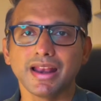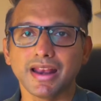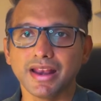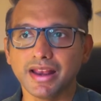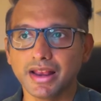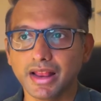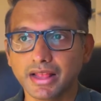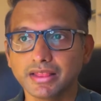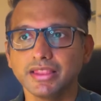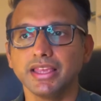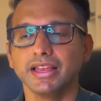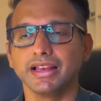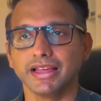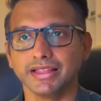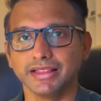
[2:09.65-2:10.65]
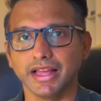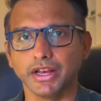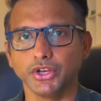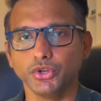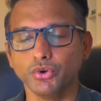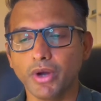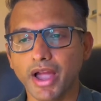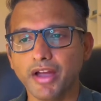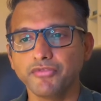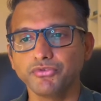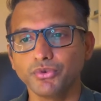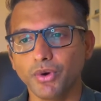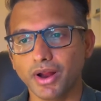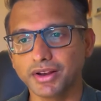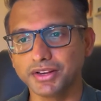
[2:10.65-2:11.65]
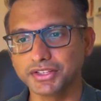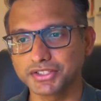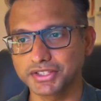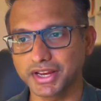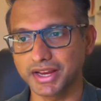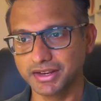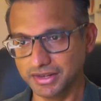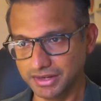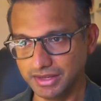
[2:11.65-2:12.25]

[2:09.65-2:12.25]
nothing like that. You have to understand